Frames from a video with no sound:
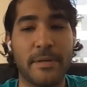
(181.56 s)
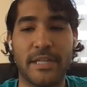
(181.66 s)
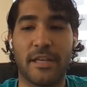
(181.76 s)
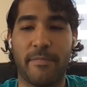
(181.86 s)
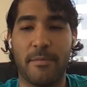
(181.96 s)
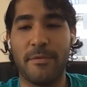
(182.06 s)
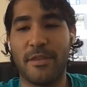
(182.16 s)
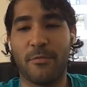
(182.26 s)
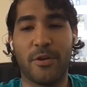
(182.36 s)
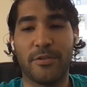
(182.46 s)
company. Like
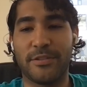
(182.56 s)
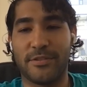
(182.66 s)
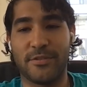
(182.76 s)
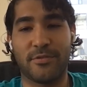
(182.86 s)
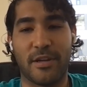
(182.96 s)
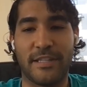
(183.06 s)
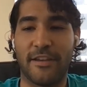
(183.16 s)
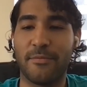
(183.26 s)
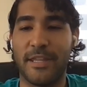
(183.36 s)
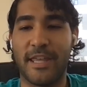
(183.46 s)
maybe the world is just trying
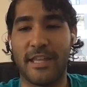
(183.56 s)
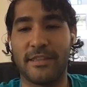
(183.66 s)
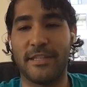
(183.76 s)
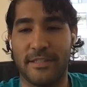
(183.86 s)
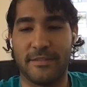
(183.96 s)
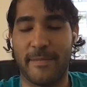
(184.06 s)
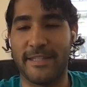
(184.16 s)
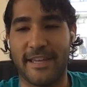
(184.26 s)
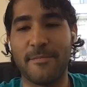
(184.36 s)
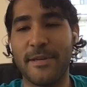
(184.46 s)
to tell me that this is
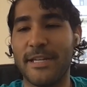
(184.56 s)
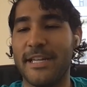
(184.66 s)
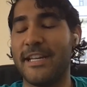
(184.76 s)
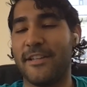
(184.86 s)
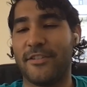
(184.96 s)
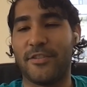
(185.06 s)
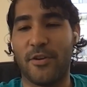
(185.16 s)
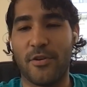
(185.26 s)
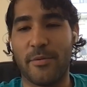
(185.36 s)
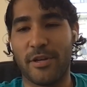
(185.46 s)
my time.
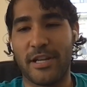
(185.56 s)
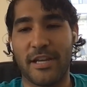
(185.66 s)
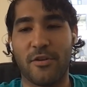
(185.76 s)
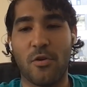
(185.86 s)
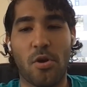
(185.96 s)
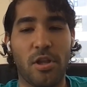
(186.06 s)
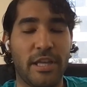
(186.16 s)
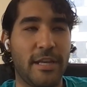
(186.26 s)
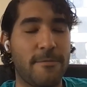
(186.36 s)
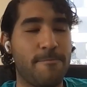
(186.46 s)
So I'm gonna go
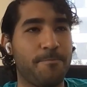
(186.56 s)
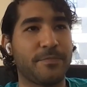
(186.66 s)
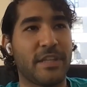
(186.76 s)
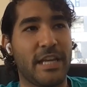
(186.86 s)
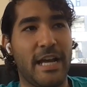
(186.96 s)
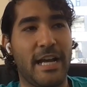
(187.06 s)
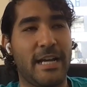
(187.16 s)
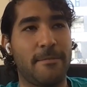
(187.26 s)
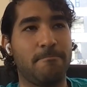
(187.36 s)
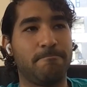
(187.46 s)
all in
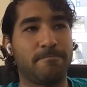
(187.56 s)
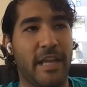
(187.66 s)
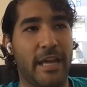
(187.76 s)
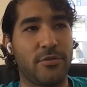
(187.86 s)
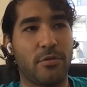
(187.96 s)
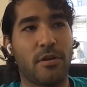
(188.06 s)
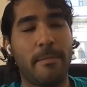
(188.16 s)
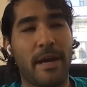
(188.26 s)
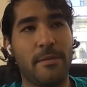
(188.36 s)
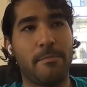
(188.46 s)
um, and try to
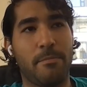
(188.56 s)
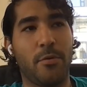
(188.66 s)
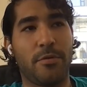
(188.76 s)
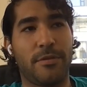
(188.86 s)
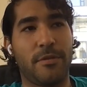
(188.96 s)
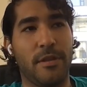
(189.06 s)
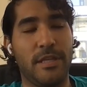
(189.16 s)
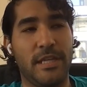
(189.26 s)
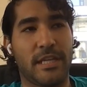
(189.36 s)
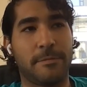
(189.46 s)
combine both
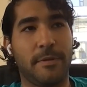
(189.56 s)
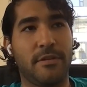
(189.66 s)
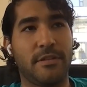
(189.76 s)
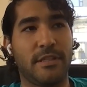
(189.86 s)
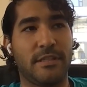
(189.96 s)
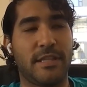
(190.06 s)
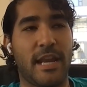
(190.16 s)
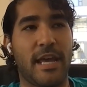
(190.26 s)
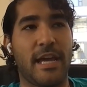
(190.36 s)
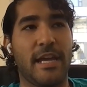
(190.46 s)
the experiences
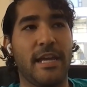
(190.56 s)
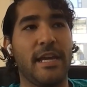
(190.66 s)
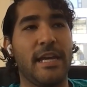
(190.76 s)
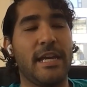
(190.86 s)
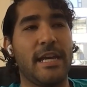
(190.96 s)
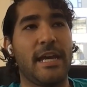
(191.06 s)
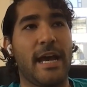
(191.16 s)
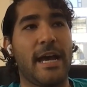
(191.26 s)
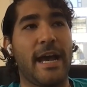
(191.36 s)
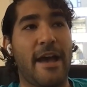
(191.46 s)
that I
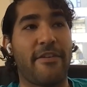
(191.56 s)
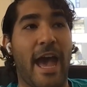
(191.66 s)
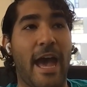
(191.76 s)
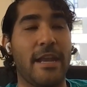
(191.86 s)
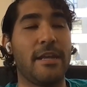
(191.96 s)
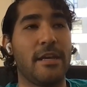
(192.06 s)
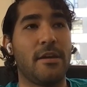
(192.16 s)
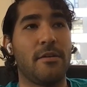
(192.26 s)
uh, have had